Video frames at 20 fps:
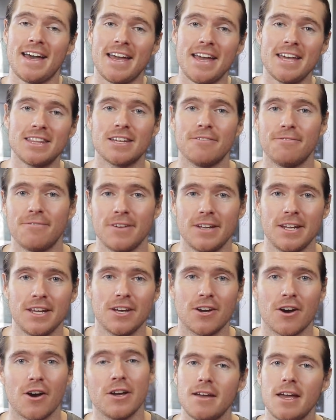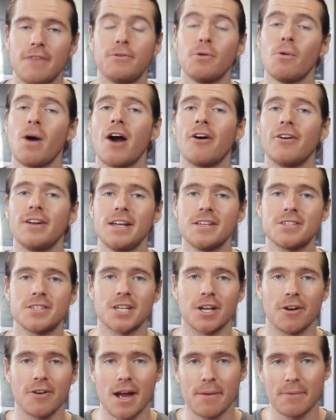in the video. If you are on
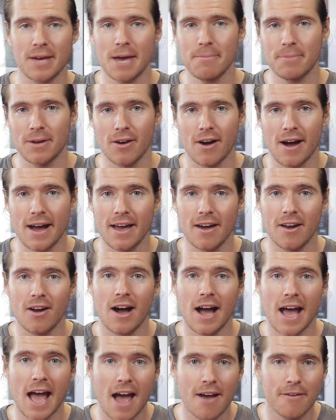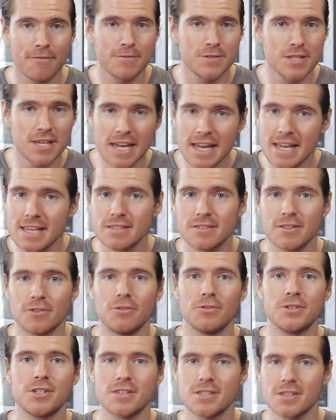Instagram, keep an eye out. I have teased
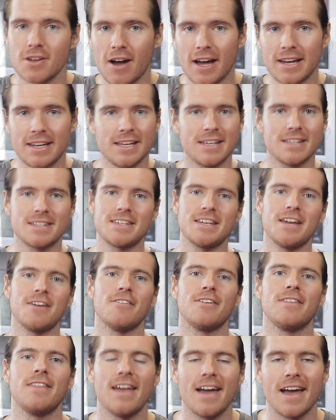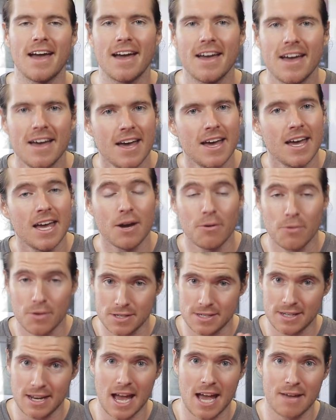little design hints here and there. It
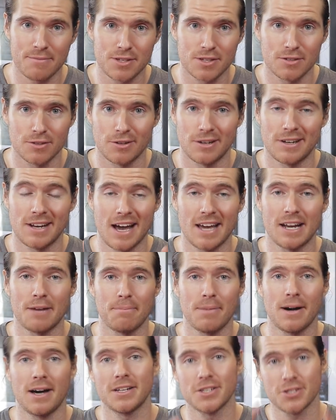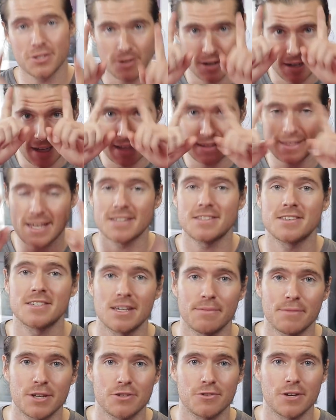was an absolute and utter punish trying to get that
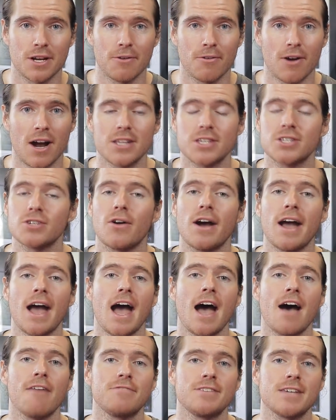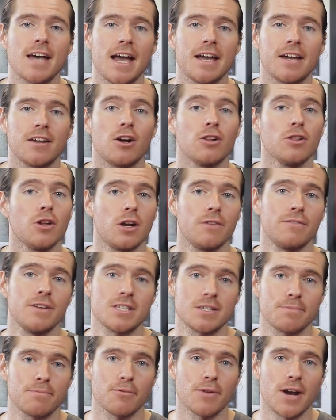symmetry right, so I have taken a lot of
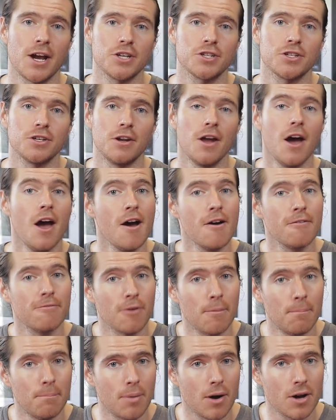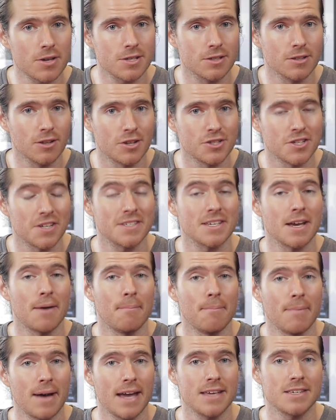inspiration from Boss Logic's
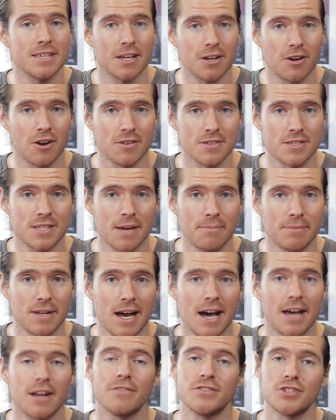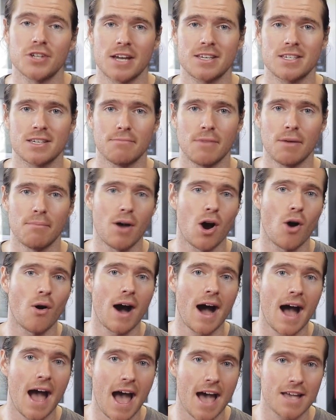amazing concept art of Jason
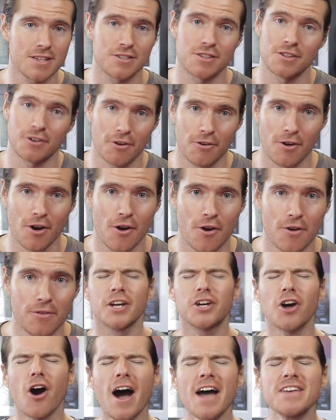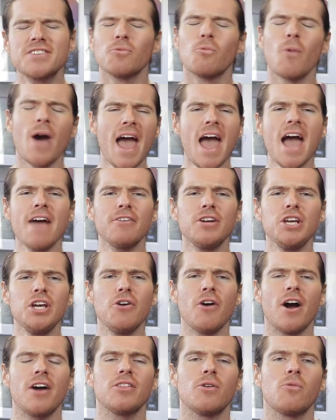Momoa as the Crow. Guys, wherever
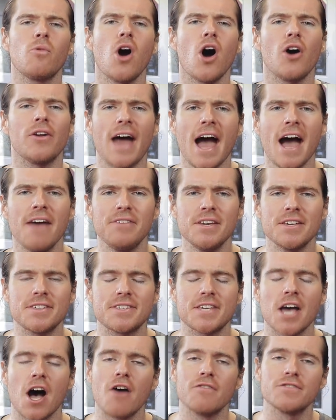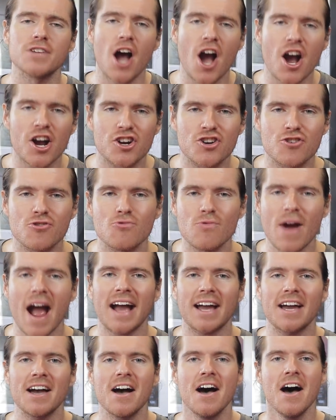you are in the world, have yourselves a
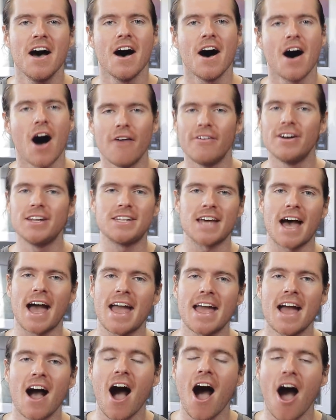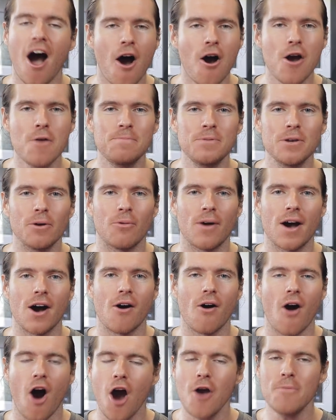cracker of a day. I hope you're
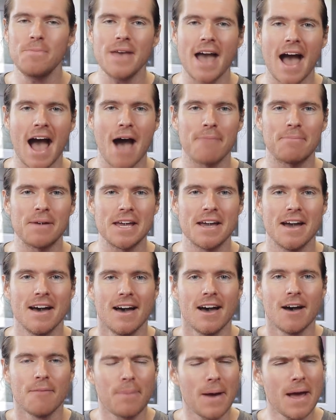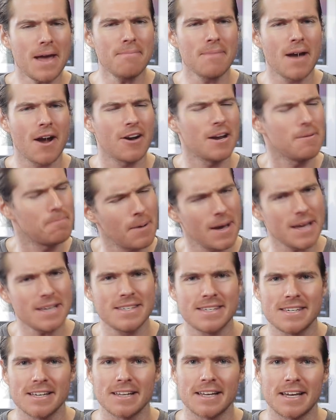well, hope you're happy, be merry, be
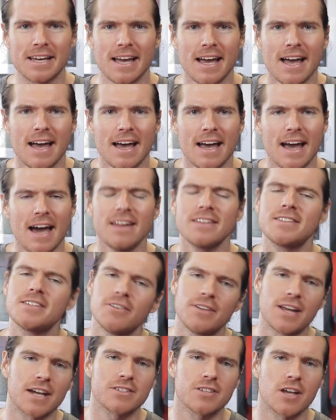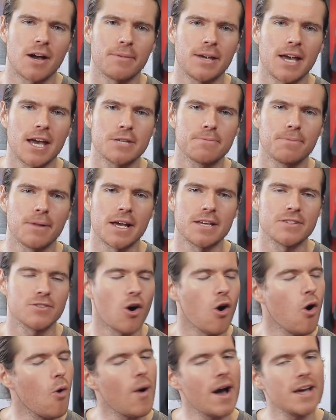silly, and until next time, geeks, please
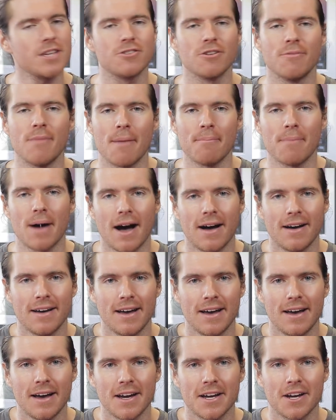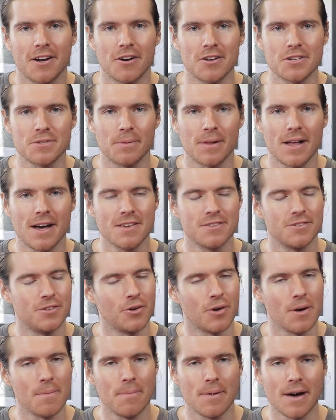always remember, cosplayers do it